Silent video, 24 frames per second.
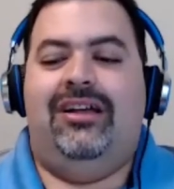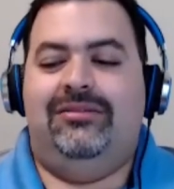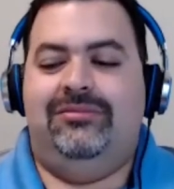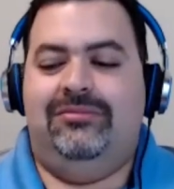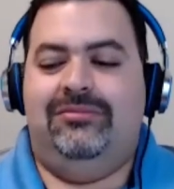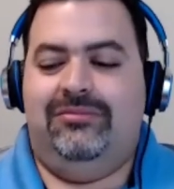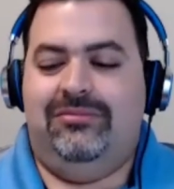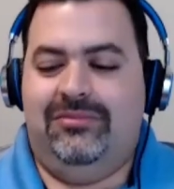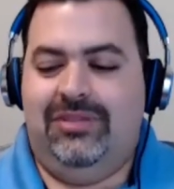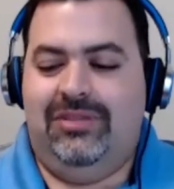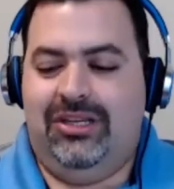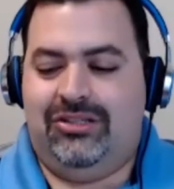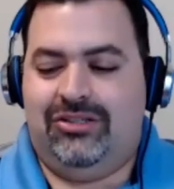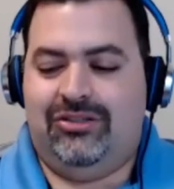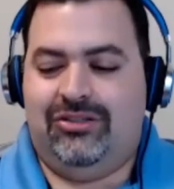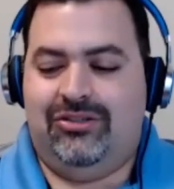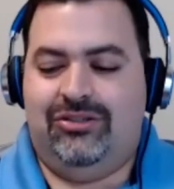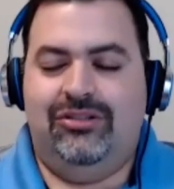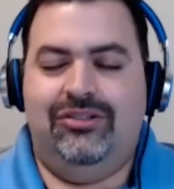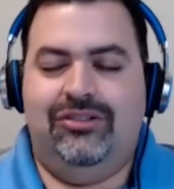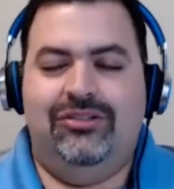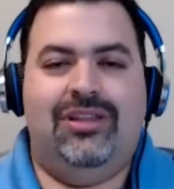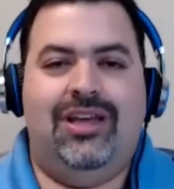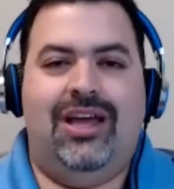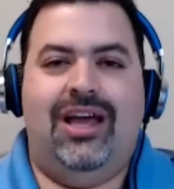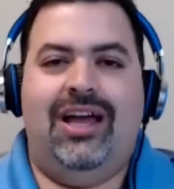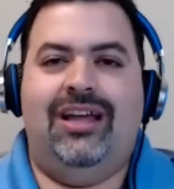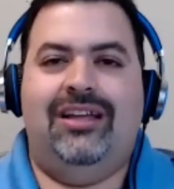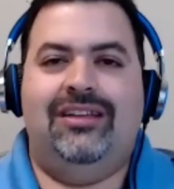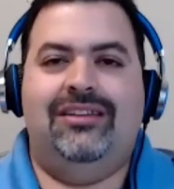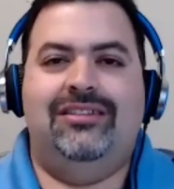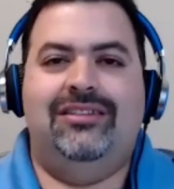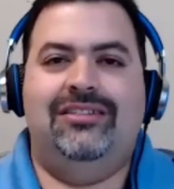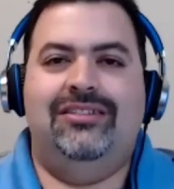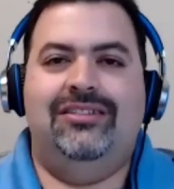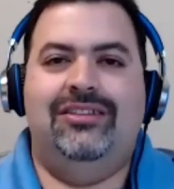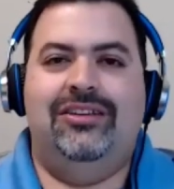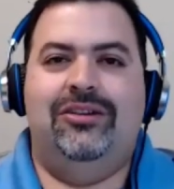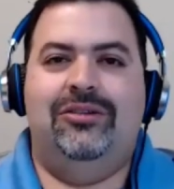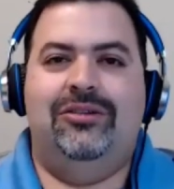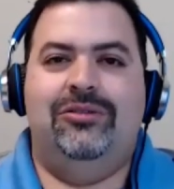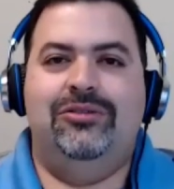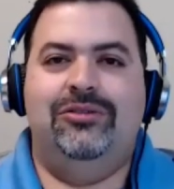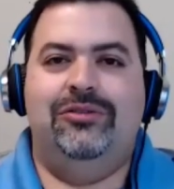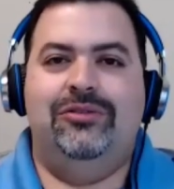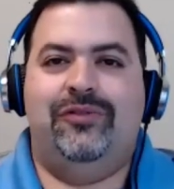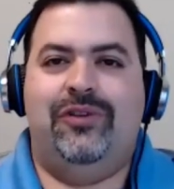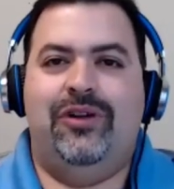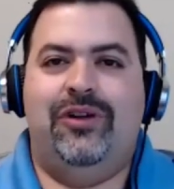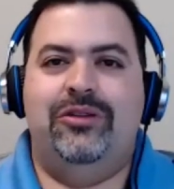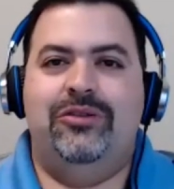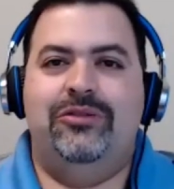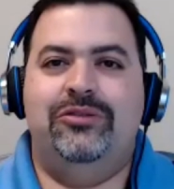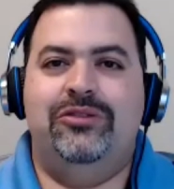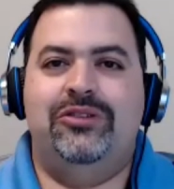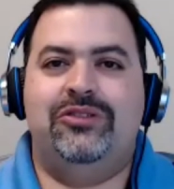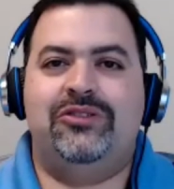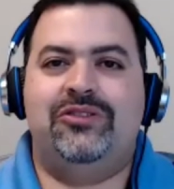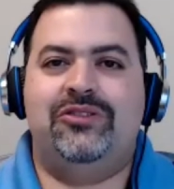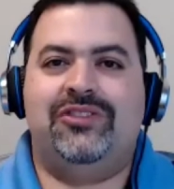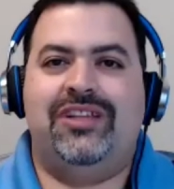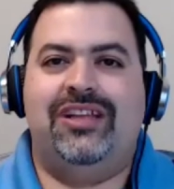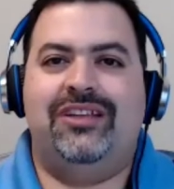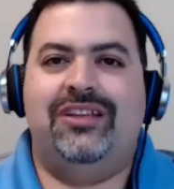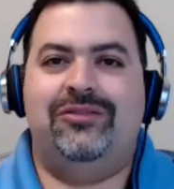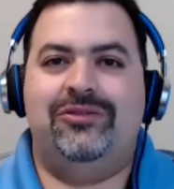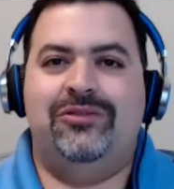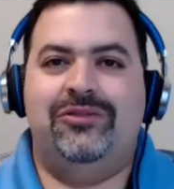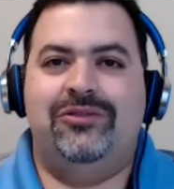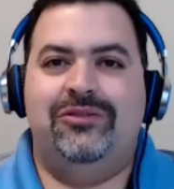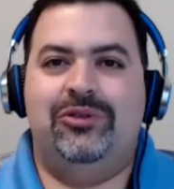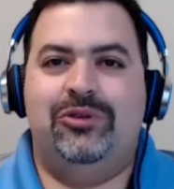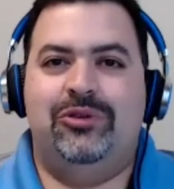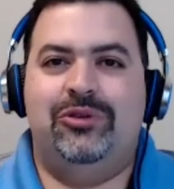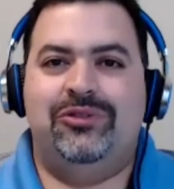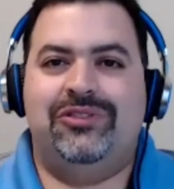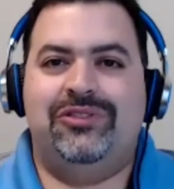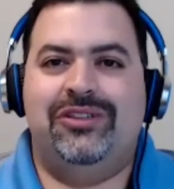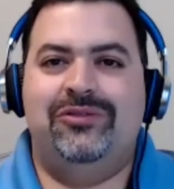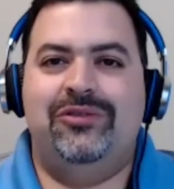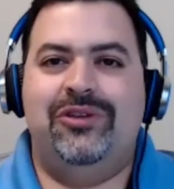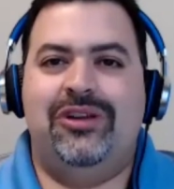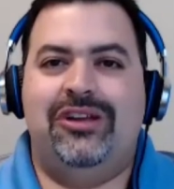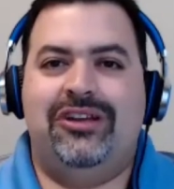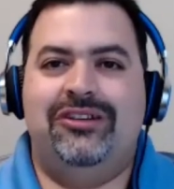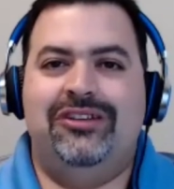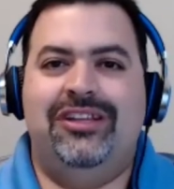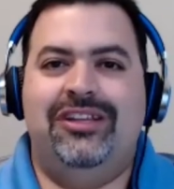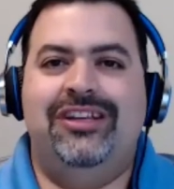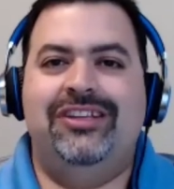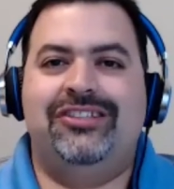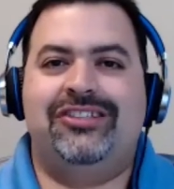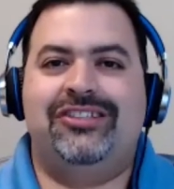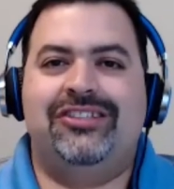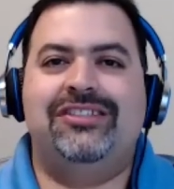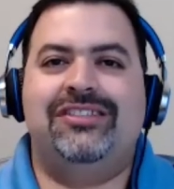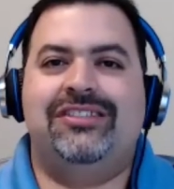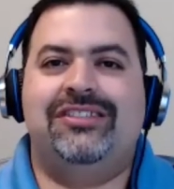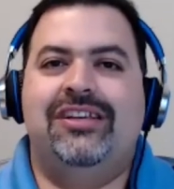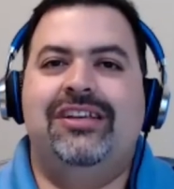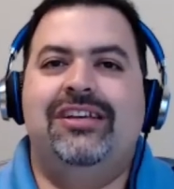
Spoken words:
Make sure that you follow your state rules and regulations.